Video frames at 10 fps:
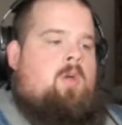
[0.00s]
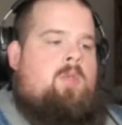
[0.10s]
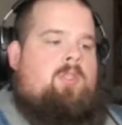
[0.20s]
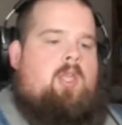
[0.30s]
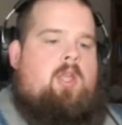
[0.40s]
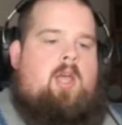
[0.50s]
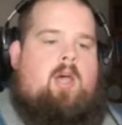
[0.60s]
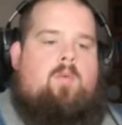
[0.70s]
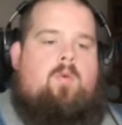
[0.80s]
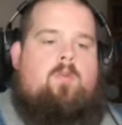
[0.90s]
He's getting
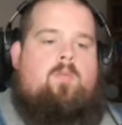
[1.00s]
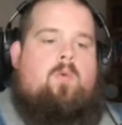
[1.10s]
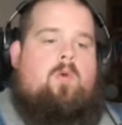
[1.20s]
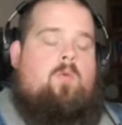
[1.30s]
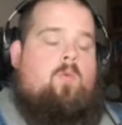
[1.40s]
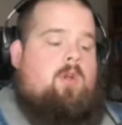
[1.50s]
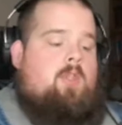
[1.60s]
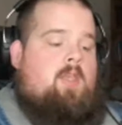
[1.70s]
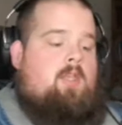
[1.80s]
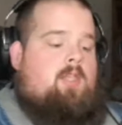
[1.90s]
out more and more. One
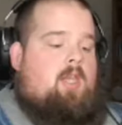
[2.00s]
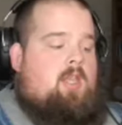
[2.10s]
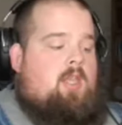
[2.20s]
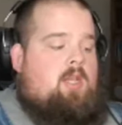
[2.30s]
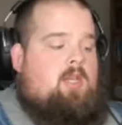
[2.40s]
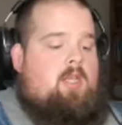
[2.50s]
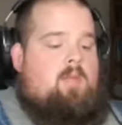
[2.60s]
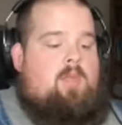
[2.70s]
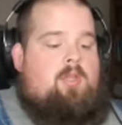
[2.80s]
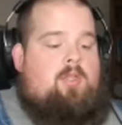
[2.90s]
of the things that he
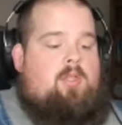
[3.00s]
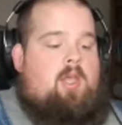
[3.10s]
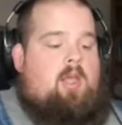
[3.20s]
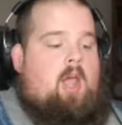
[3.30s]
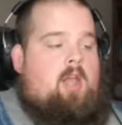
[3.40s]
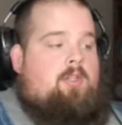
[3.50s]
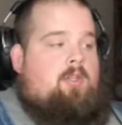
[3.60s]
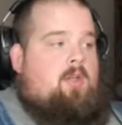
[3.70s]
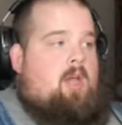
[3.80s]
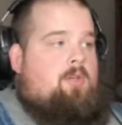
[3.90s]
did mention that
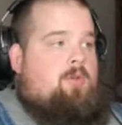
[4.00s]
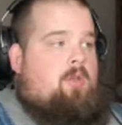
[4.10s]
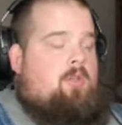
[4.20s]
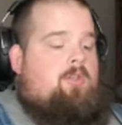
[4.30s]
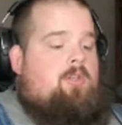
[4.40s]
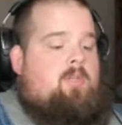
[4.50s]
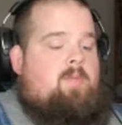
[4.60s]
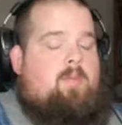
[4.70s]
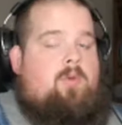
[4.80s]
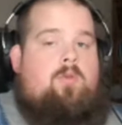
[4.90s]
I strongly
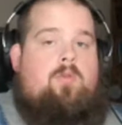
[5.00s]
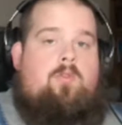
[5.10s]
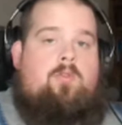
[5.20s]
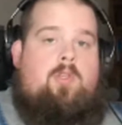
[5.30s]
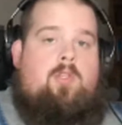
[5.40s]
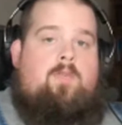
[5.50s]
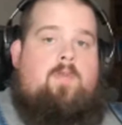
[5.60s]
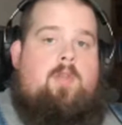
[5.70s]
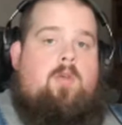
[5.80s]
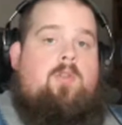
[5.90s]
suggest people who do see this
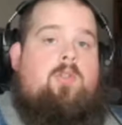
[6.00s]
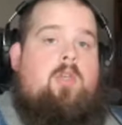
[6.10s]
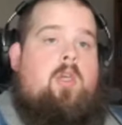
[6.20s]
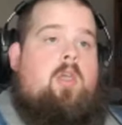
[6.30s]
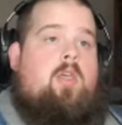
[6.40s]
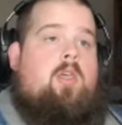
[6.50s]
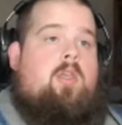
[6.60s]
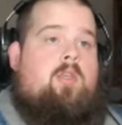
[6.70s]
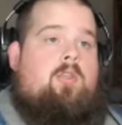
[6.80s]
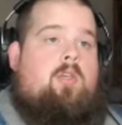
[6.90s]
video is
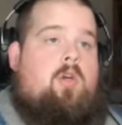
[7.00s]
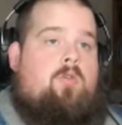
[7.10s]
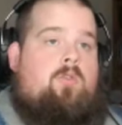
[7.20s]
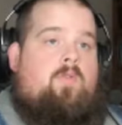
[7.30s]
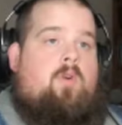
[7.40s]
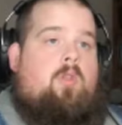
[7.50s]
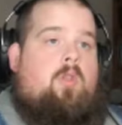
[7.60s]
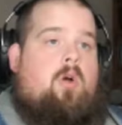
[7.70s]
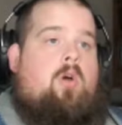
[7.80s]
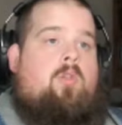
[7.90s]
he goes for a
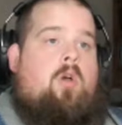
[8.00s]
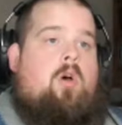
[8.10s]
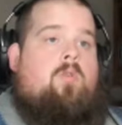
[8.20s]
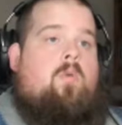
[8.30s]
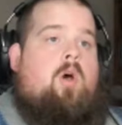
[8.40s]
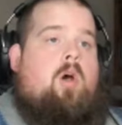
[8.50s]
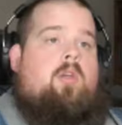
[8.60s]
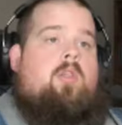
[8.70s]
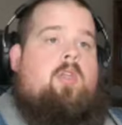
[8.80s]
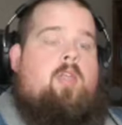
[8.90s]
long, long
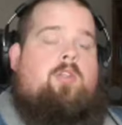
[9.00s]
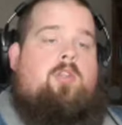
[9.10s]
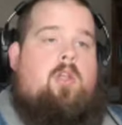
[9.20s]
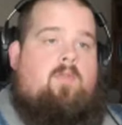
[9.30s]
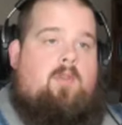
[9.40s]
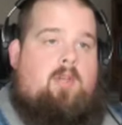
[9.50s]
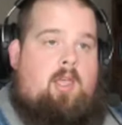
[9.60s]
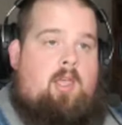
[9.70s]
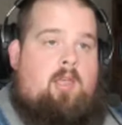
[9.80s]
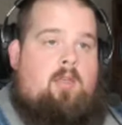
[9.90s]
walk each and every
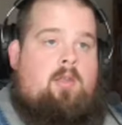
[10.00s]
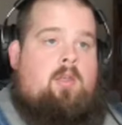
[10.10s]
day.